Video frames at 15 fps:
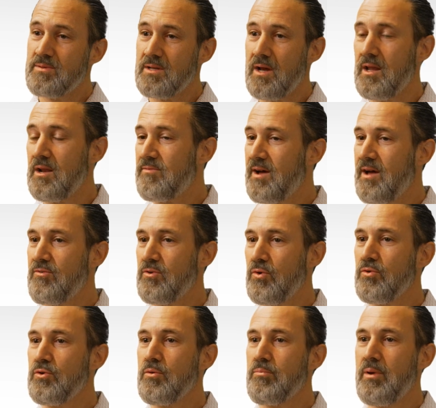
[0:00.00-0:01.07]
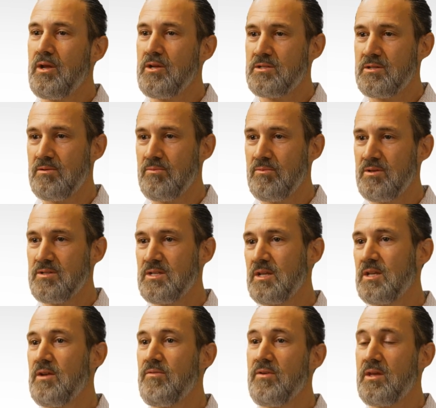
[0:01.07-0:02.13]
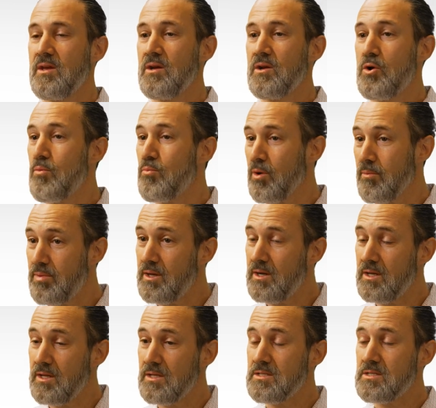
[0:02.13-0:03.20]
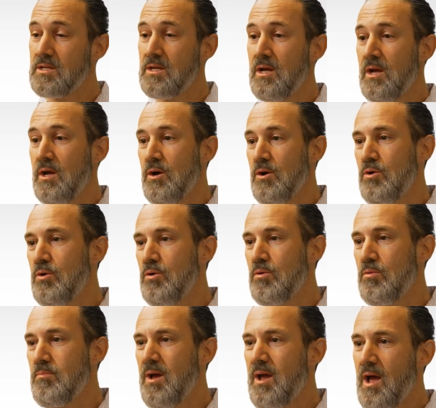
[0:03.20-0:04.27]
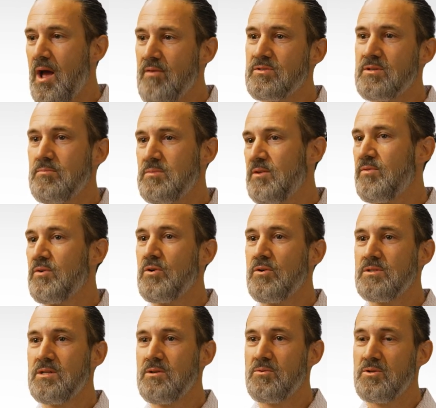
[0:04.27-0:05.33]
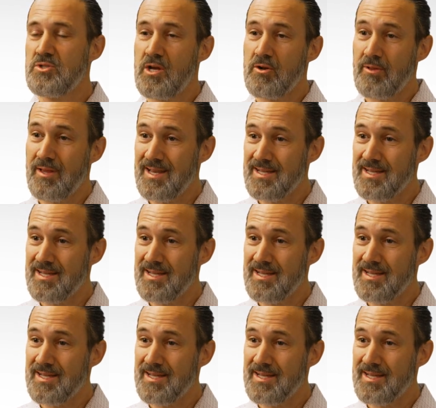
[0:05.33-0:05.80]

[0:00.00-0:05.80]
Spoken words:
side, if I have an older patient with significant comorbidities who may have some difficulty with general